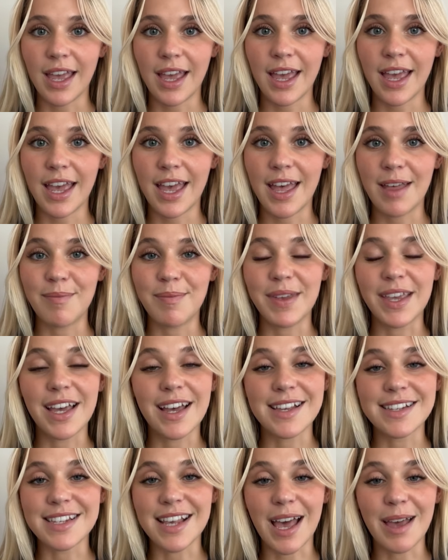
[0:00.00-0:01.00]
And
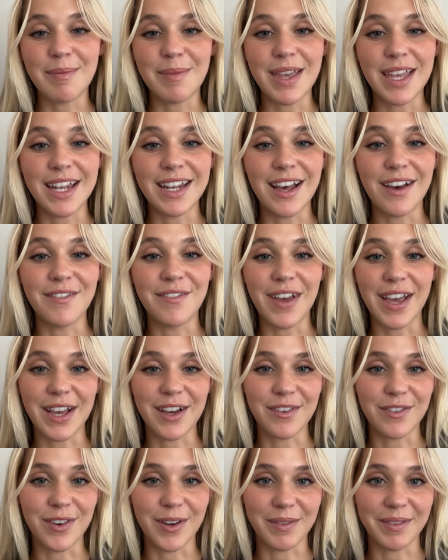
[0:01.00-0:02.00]
because I'm in a
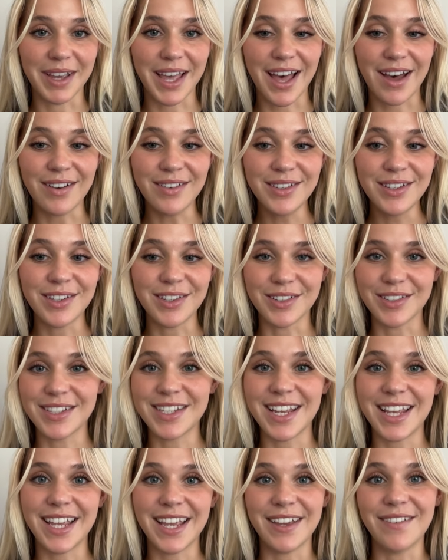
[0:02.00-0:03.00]
Vega firm account, you're
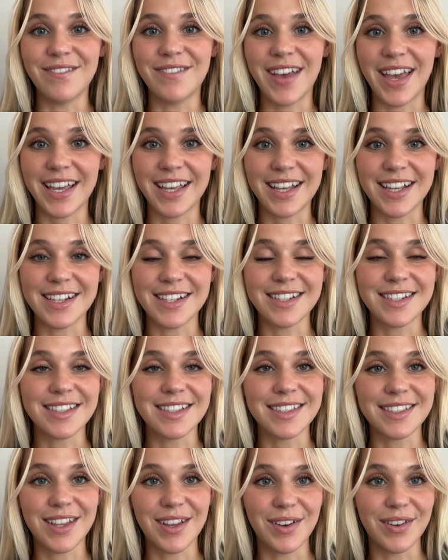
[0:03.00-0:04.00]
seeing
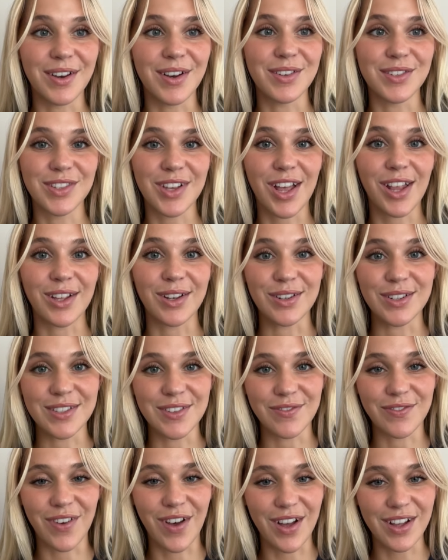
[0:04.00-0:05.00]
Vega's logos, colors,
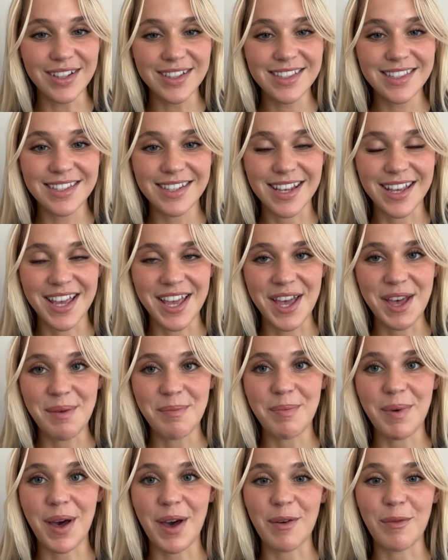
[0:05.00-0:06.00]
and fonts.
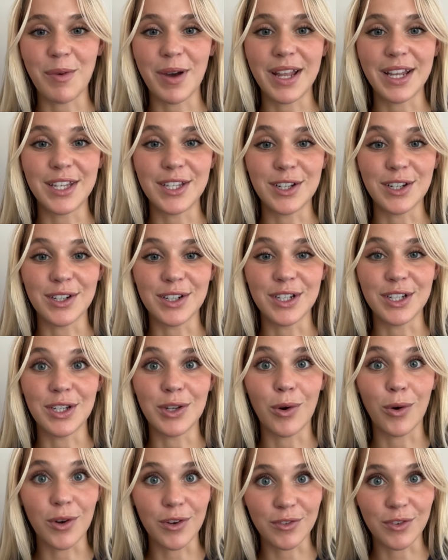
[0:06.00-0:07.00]
But when you're in
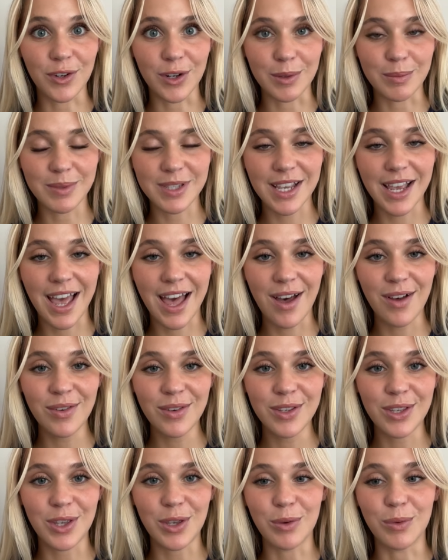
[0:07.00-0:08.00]
your firm's
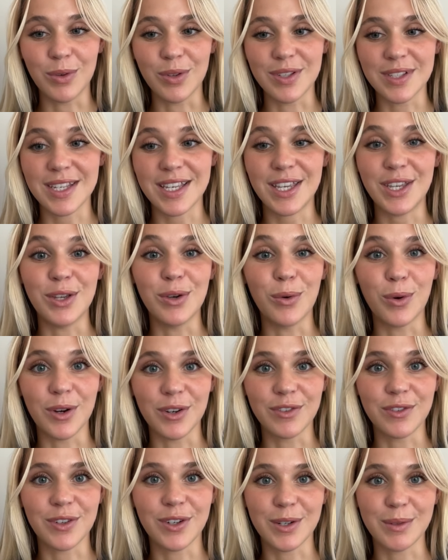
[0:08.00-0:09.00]
account, you will see
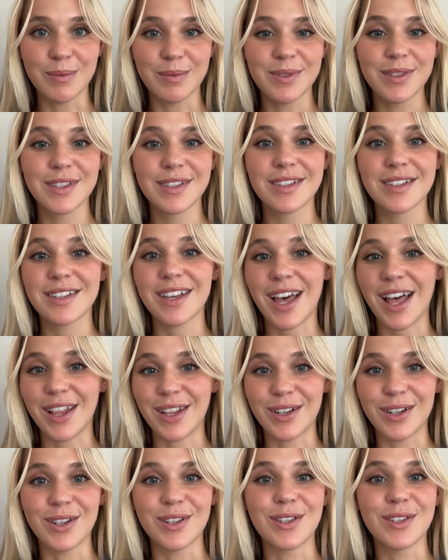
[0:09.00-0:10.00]
your firm's
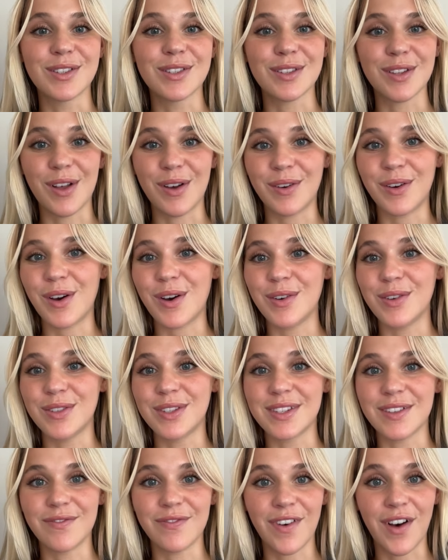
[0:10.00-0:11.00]
colors,
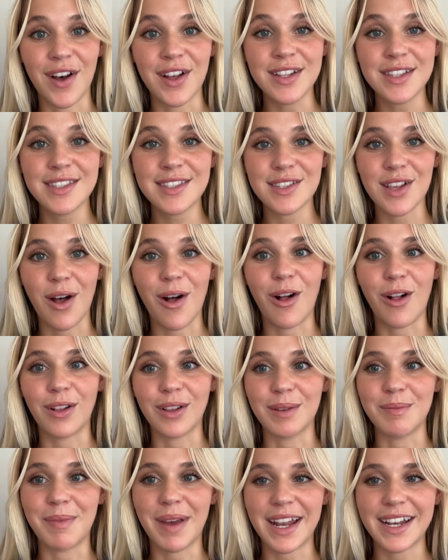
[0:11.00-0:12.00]
logos, and fonts
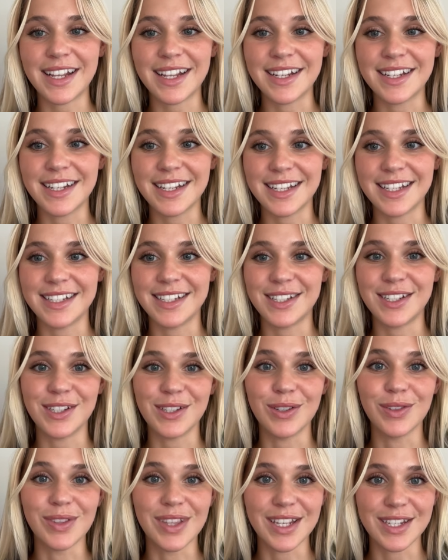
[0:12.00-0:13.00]
all embedded
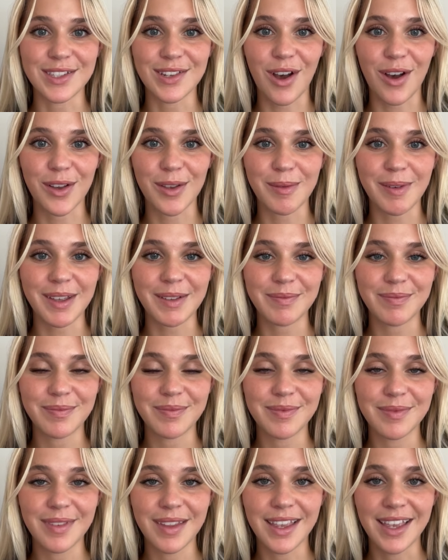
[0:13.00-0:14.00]
into this document.
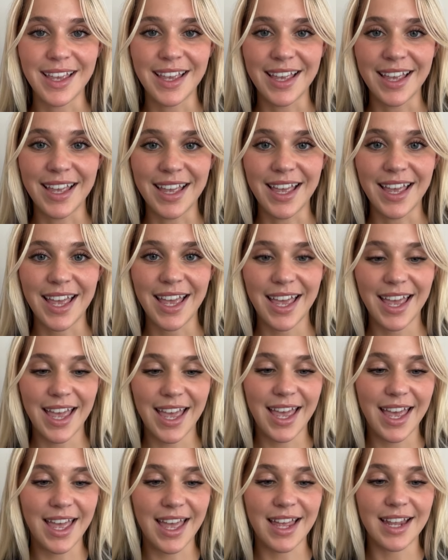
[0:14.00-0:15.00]

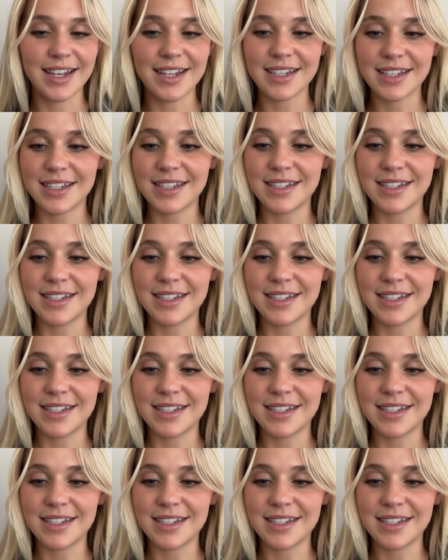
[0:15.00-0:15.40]
And